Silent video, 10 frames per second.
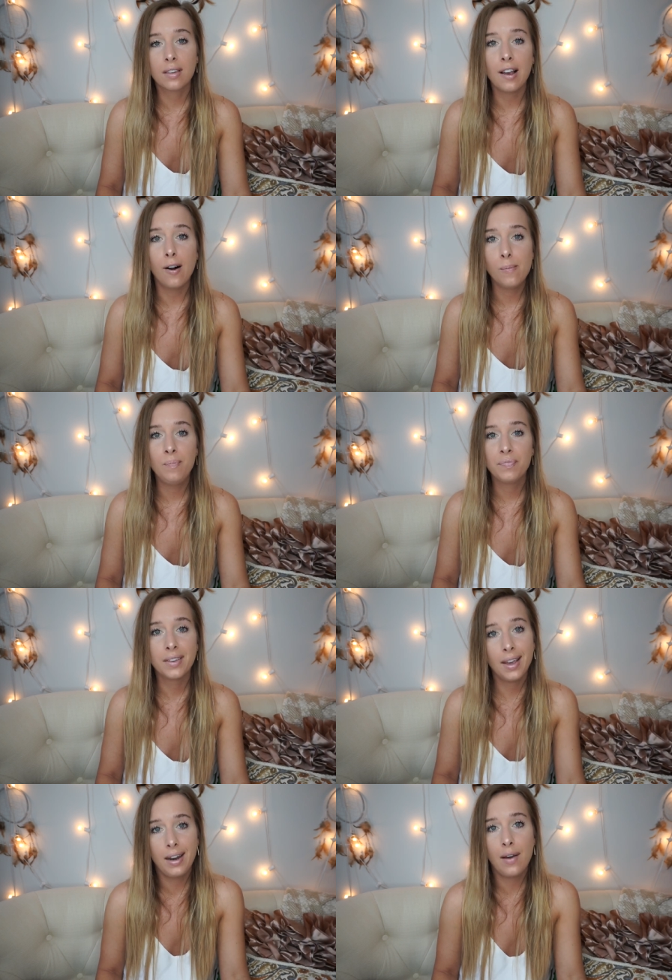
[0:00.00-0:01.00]
so
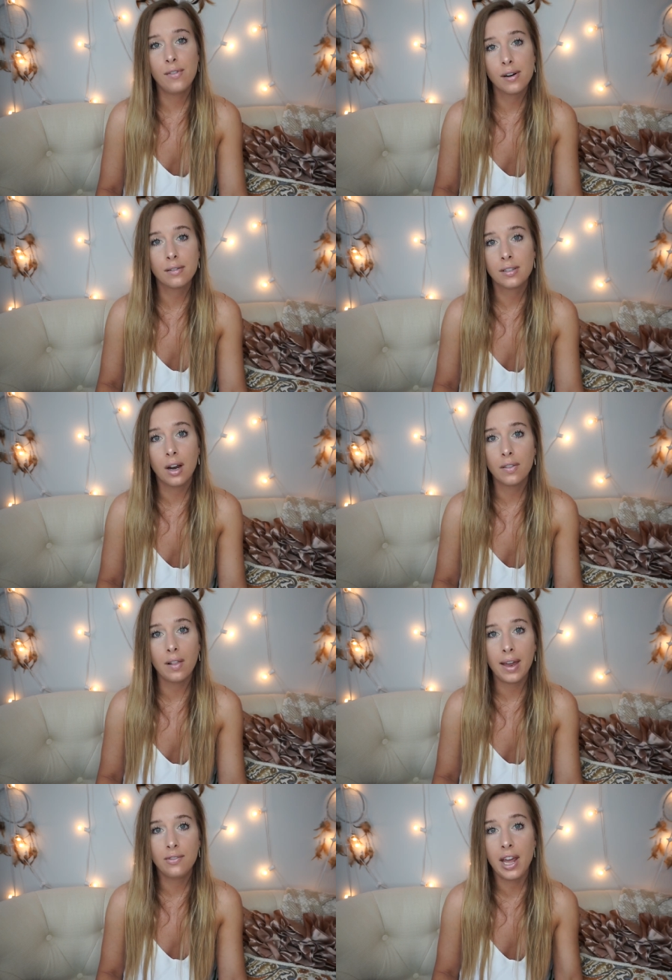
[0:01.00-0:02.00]
it never saw the
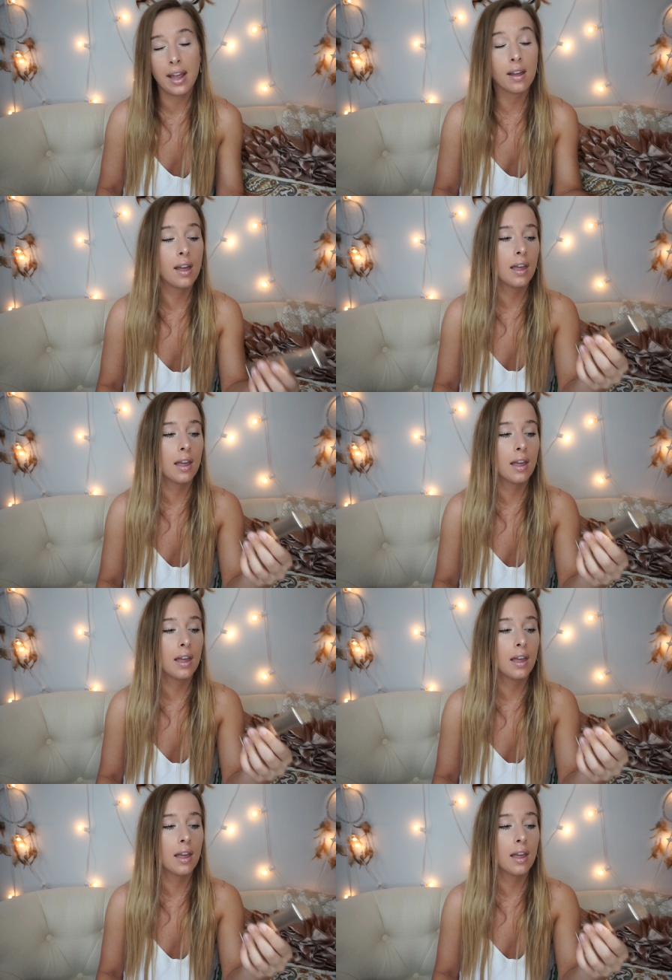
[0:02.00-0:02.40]
light of day.